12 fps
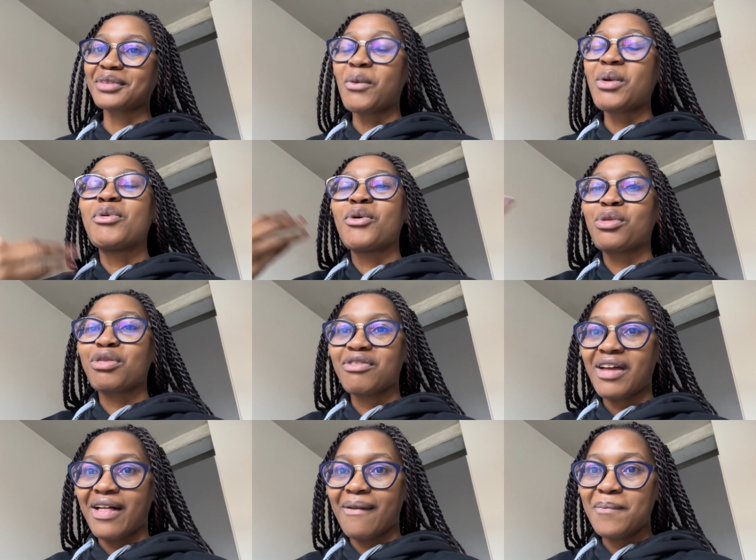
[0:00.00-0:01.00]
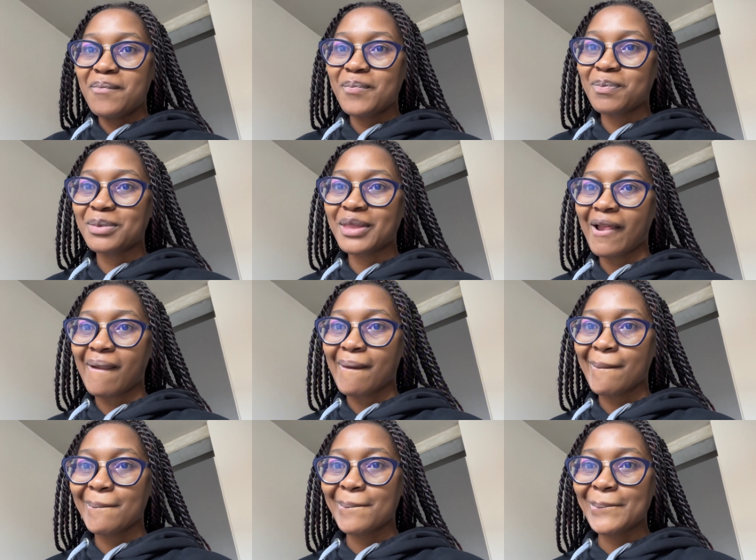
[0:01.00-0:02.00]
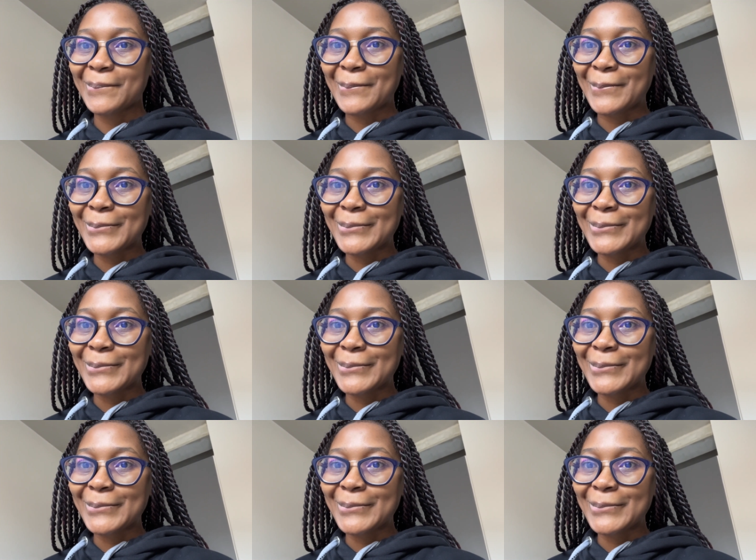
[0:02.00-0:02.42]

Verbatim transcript: We both fell. I think